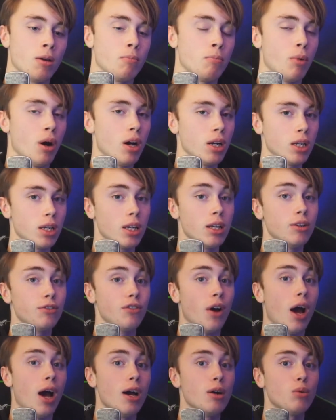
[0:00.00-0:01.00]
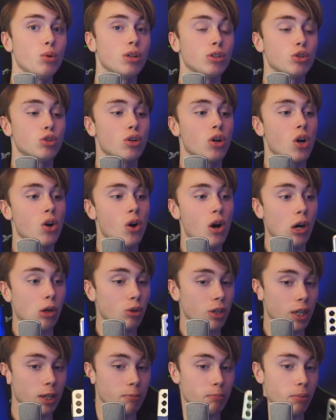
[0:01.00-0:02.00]
But if I were to go
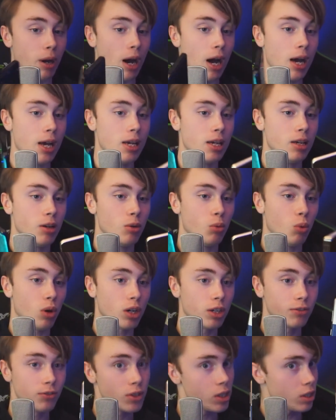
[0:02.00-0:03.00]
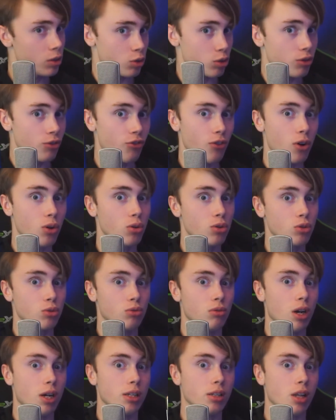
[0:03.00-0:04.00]
out and buy one of these two phones
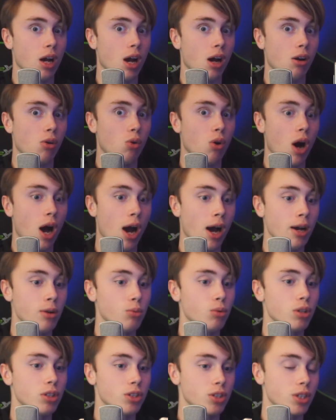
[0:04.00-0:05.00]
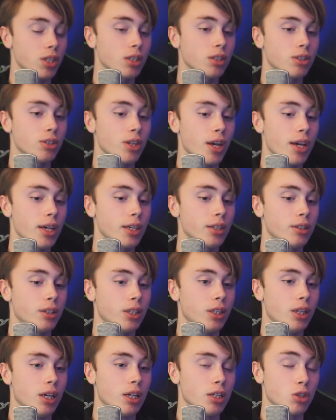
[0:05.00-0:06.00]
right now, I would still take
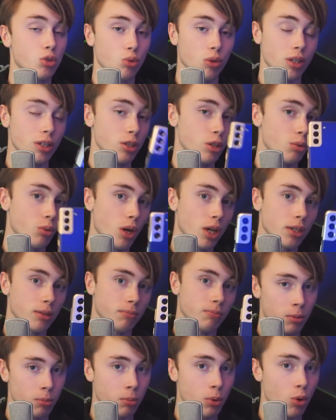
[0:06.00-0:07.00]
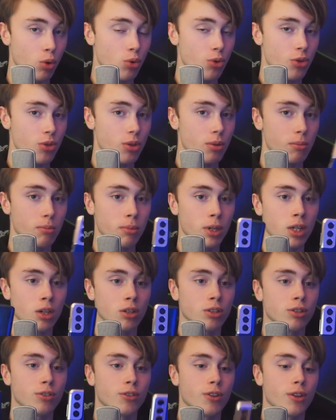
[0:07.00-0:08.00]
the S21. Both
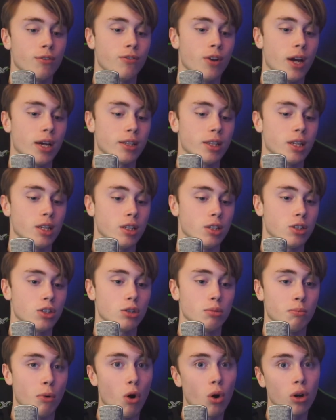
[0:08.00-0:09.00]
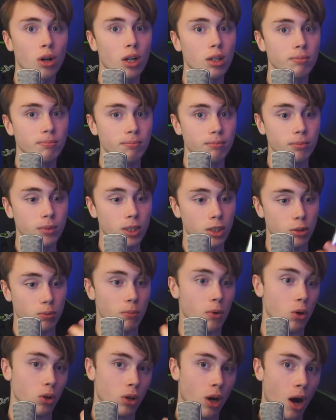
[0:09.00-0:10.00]
because of the fact that it's smaller, it's
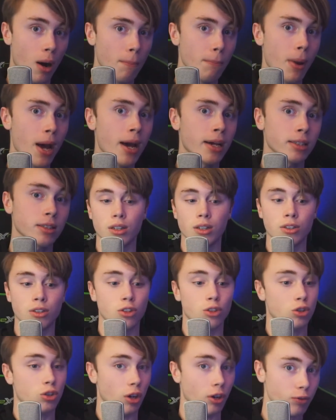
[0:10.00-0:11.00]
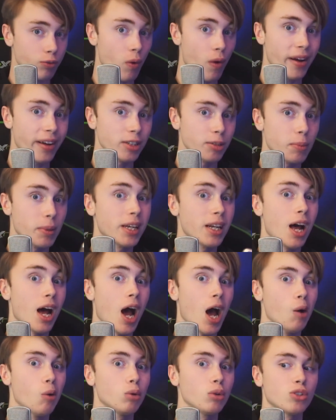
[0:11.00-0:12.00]
more compact, the software is better,
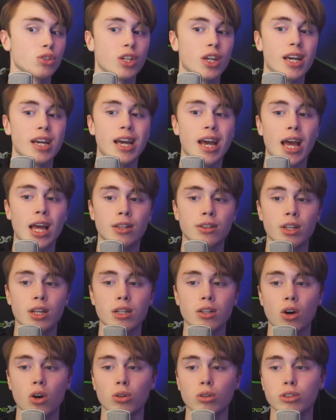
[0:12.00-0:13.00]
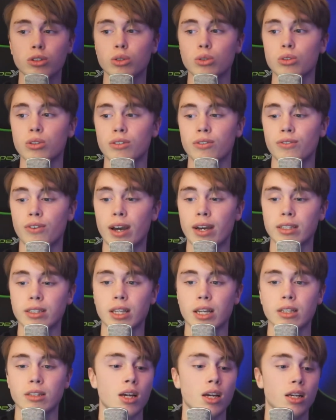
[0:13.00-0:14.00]
I would say, and then also the fact
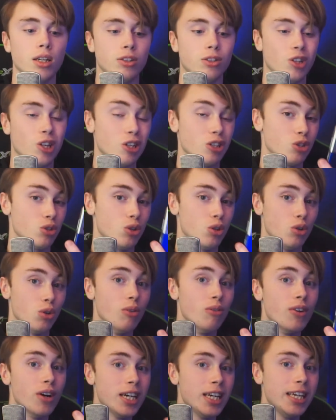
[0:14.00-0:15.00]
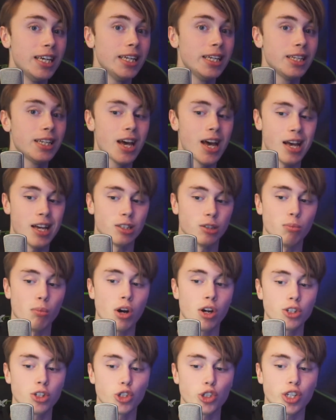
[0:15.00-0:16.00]
that it doesn't overheat as
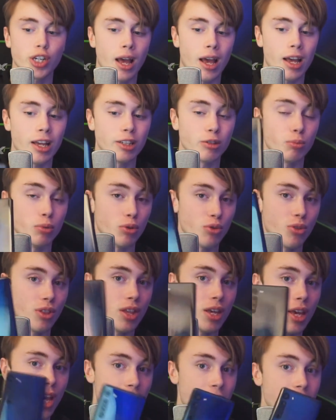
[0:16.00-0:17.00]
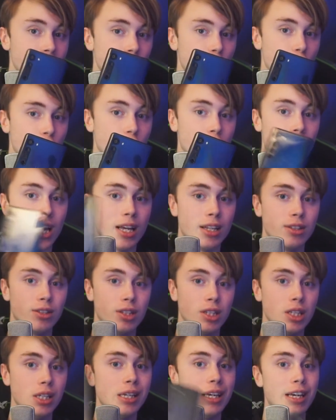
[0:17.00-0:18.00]
much as both the Edge
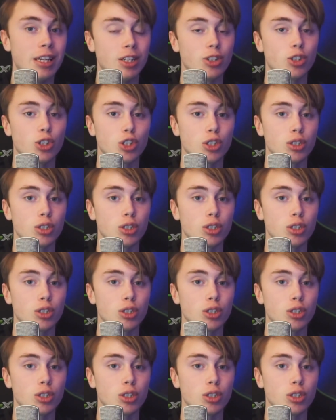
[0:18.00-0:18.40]
and the Edge